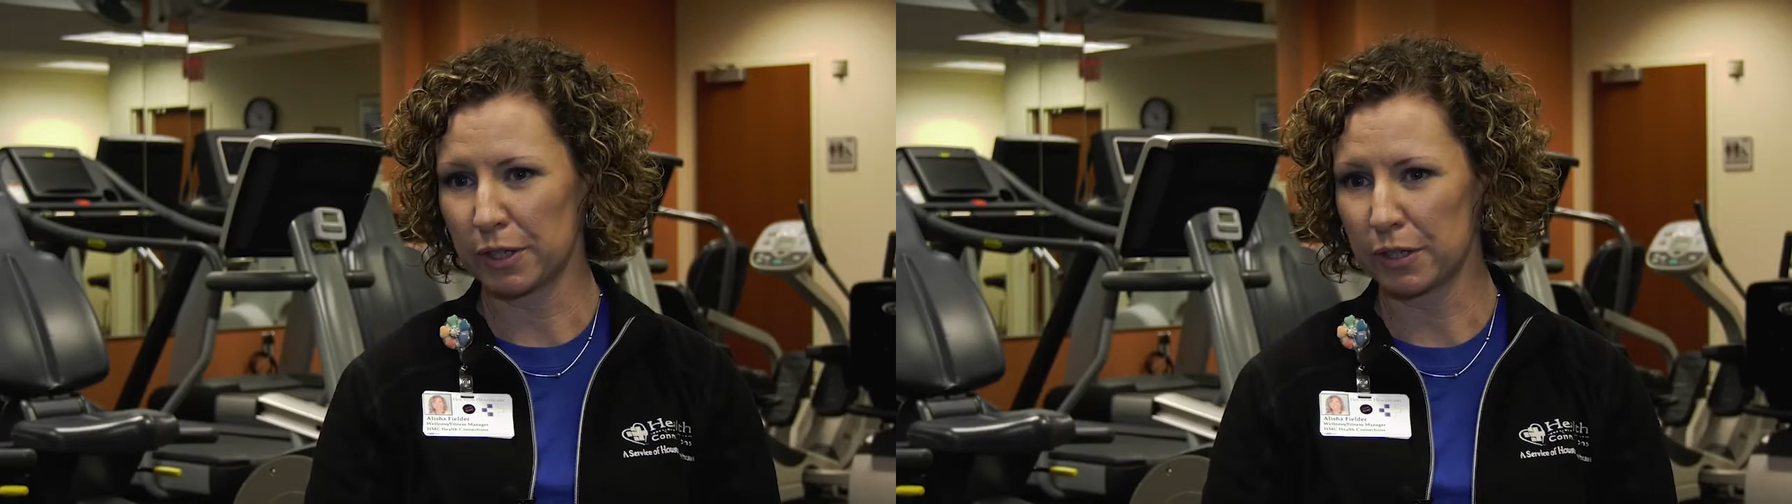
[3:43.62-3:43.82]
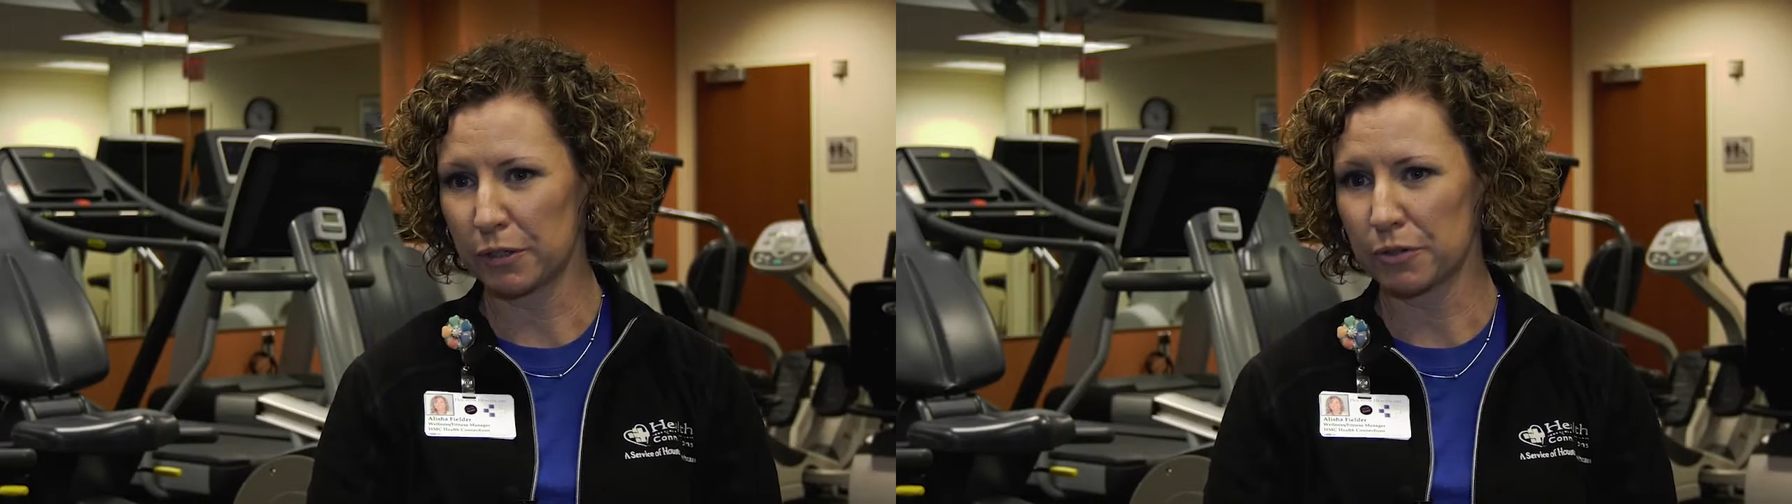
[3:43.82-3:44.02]

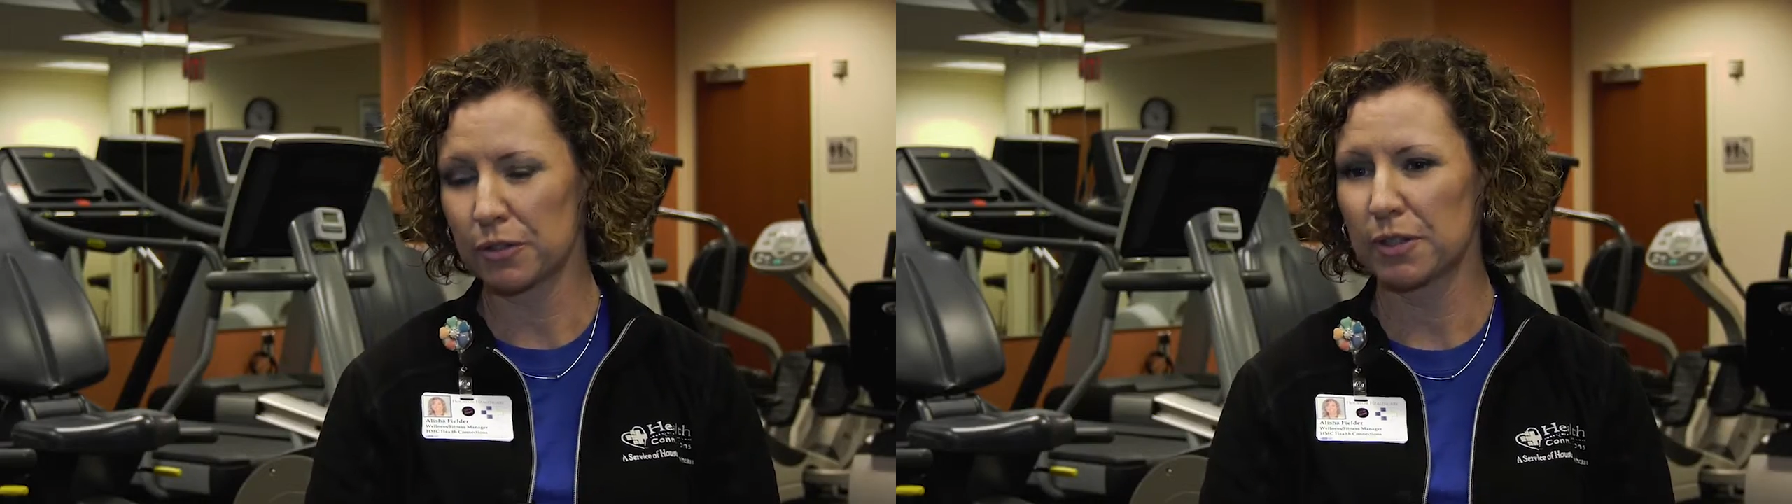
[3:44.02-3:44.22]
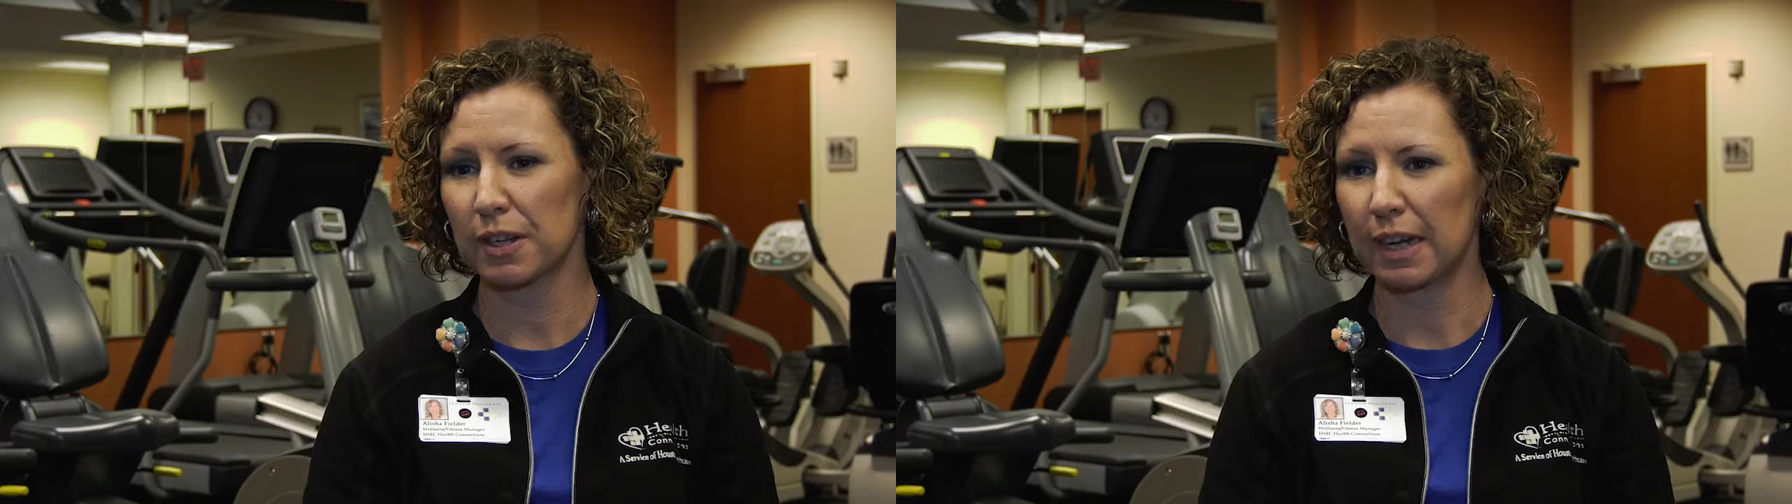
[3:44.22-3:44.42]

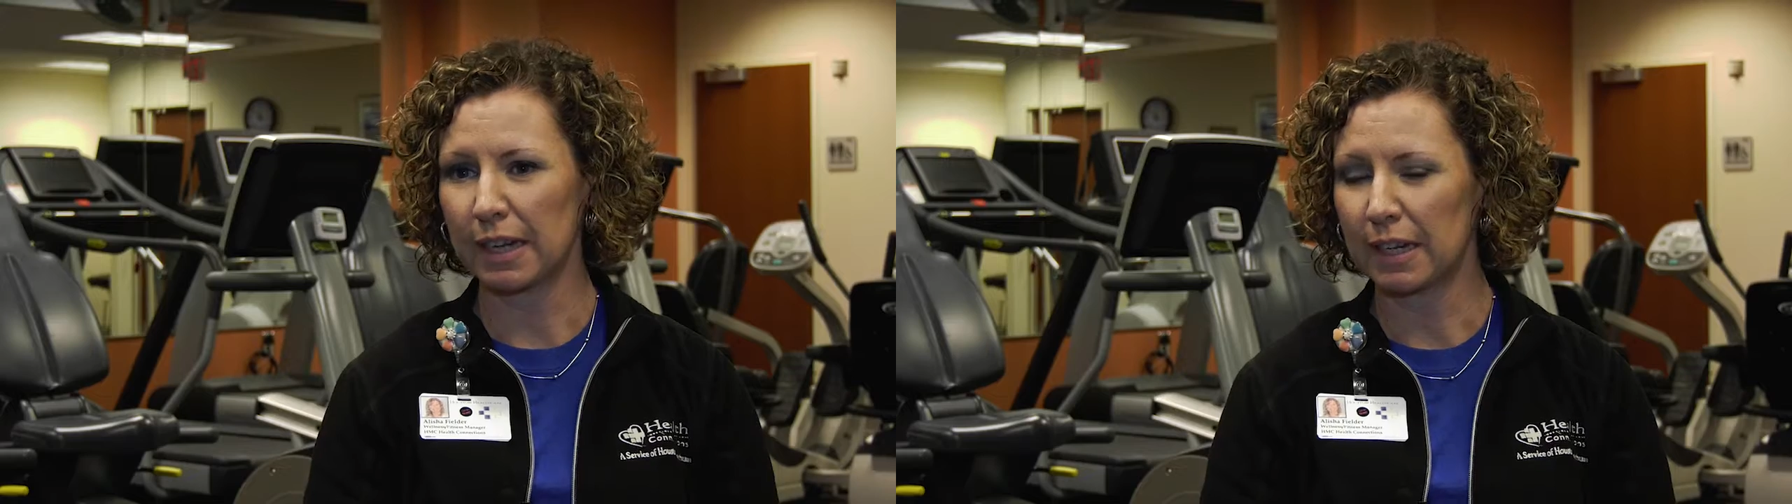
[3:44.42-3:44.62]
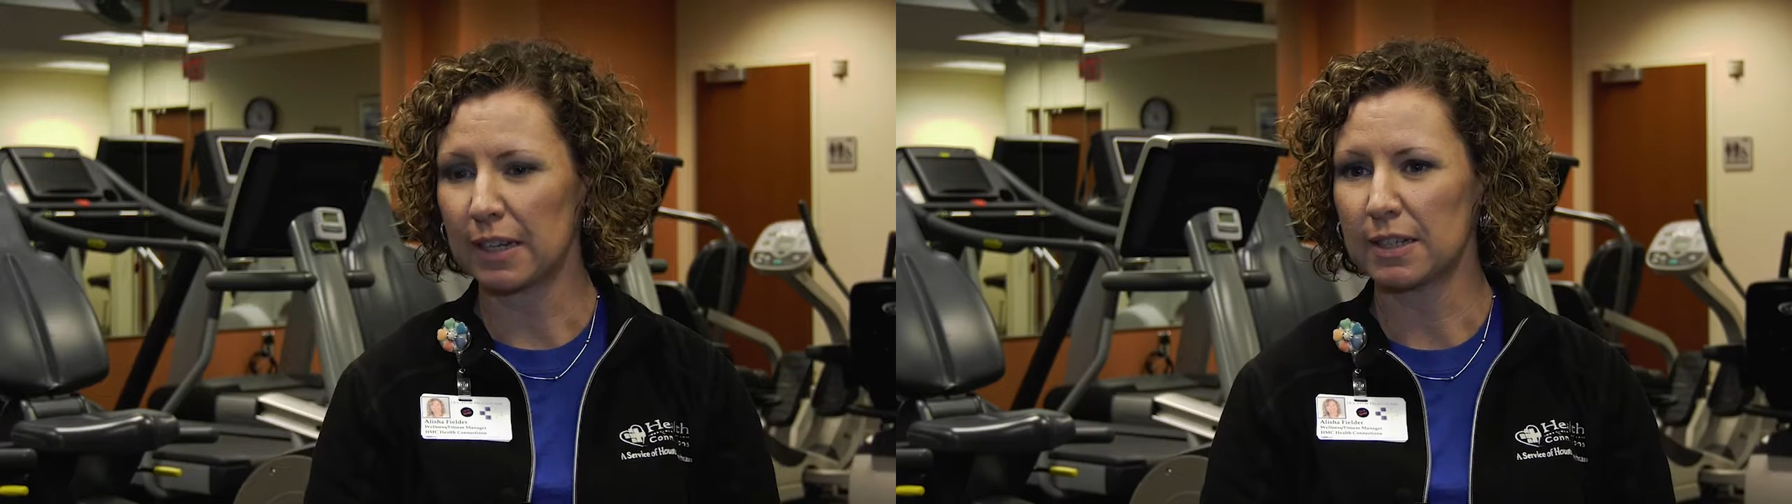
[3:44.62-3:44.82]
years,
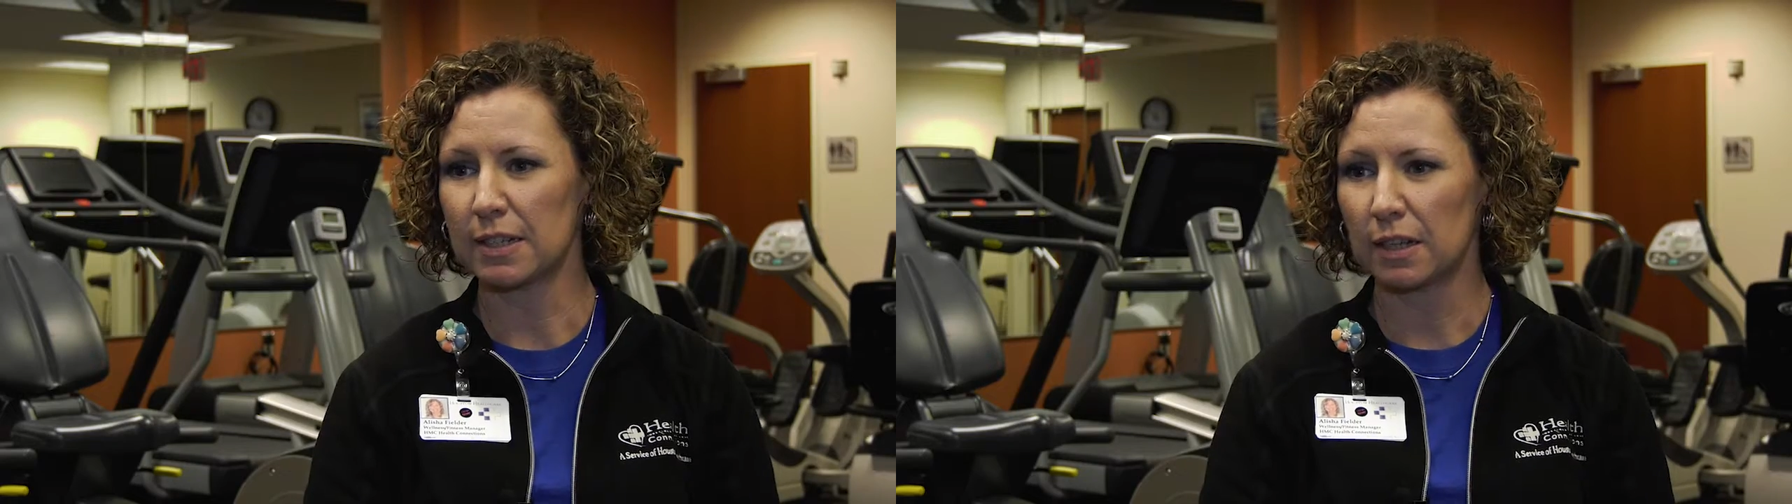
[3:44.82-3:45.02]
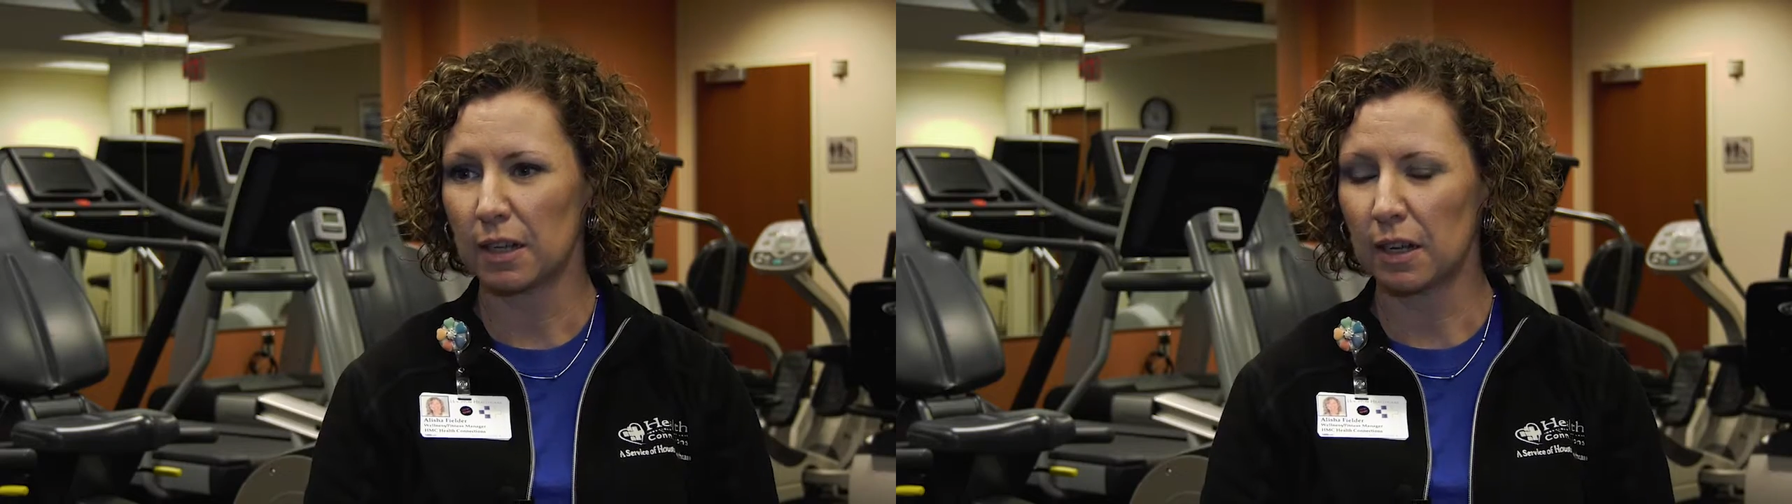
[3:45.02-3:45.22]
and